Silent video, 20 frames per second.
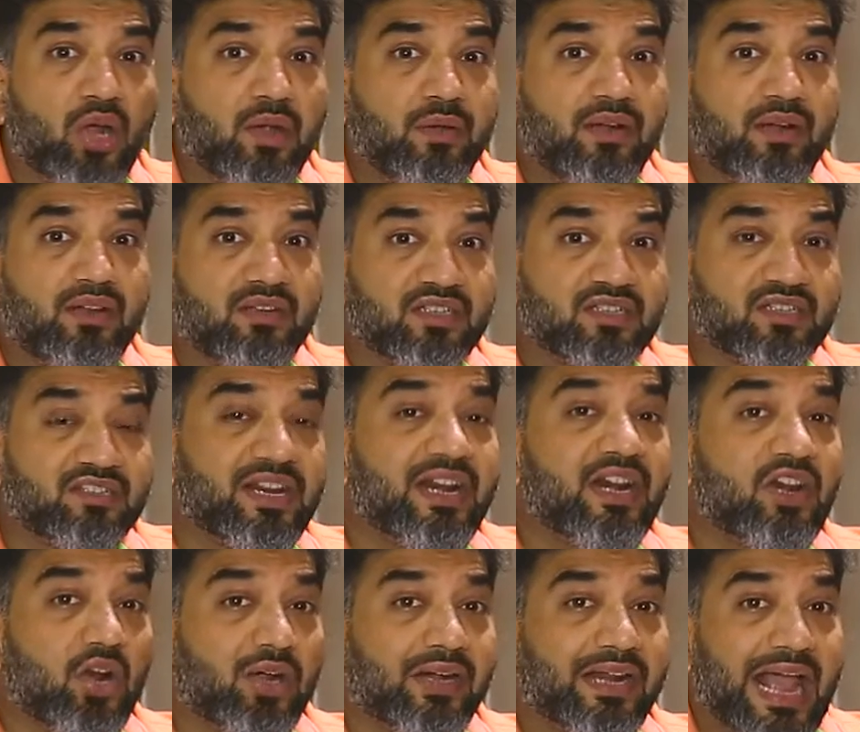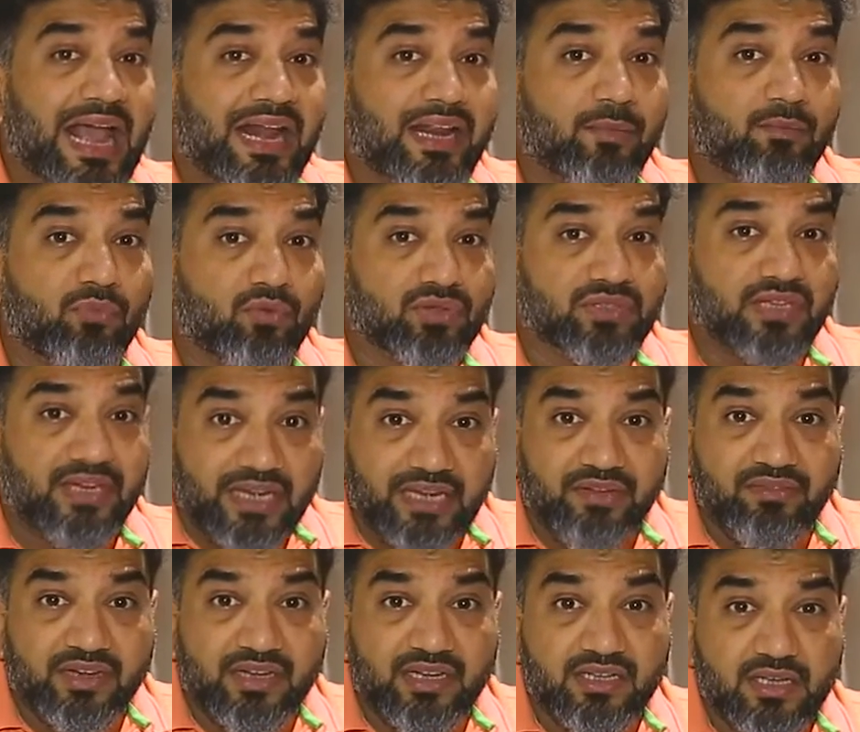not still not carrying books and
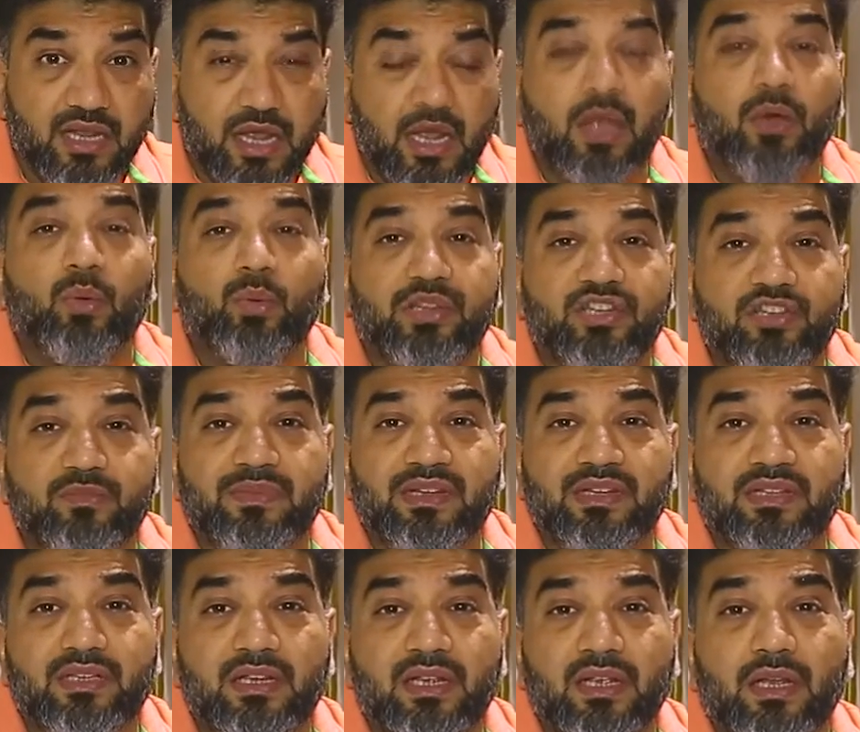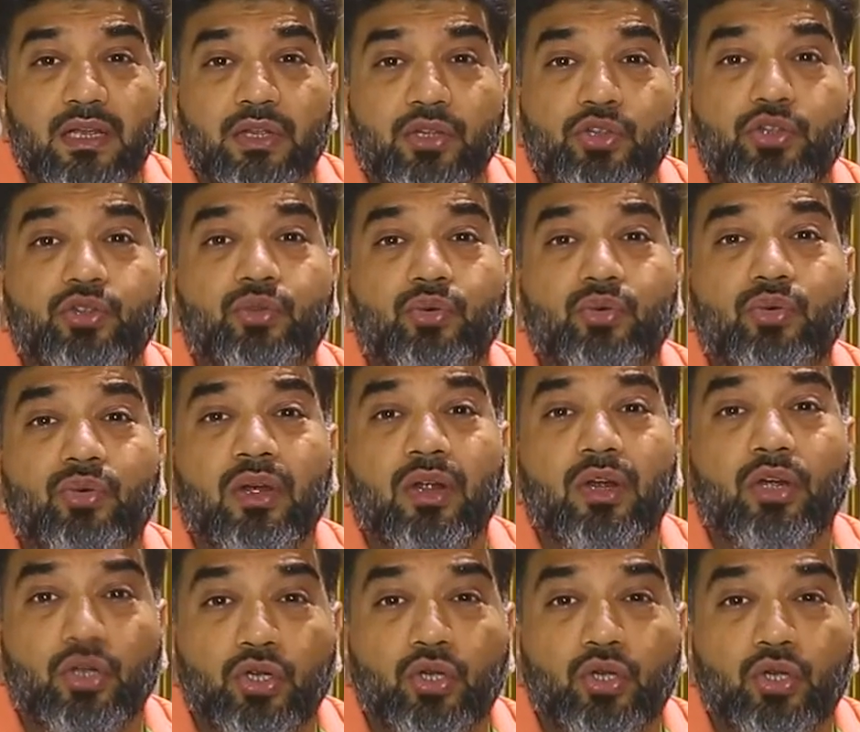dvds which means you